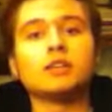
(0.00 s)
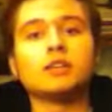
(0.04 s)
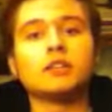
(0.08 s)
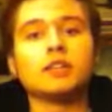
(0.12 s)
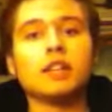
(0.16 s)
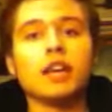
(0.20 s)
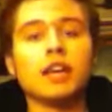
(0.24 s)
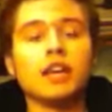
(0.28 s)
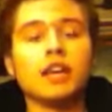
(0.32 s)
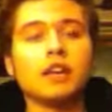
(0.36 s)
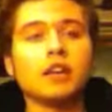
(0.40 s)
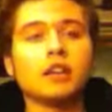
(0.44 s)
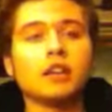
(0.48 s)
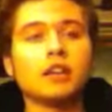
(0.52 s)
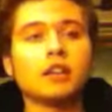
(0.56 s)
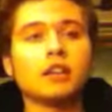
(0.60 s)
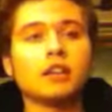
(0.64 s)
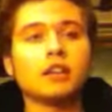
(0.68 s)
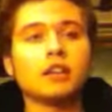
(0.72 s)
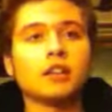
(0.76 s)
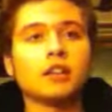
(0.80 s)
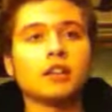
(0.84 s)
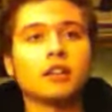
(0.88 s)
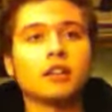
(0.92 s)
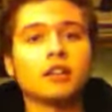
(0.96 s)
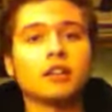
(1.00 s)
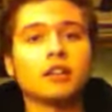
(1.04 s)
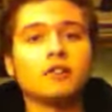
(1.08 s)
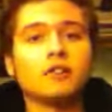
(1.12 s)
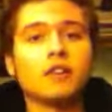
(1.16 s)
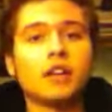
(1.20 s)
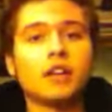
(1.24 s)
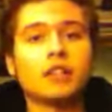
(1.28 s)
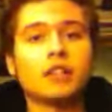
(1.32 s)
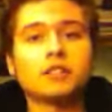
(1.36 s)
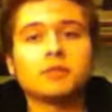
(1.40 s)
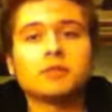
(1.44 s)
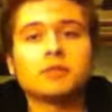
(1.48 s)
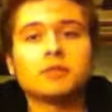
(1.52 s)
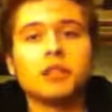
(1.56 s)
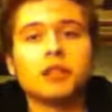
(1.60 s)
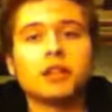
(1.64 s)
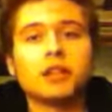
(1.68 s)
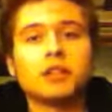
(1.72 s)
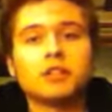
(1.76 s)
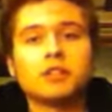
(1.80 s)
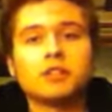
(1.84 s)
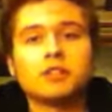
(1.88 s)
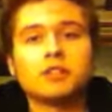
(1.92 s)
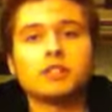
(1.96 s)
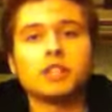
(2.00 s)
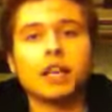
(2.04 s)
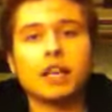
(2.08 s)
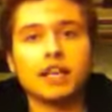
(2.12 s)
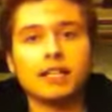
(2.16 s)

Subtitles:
take advanced players'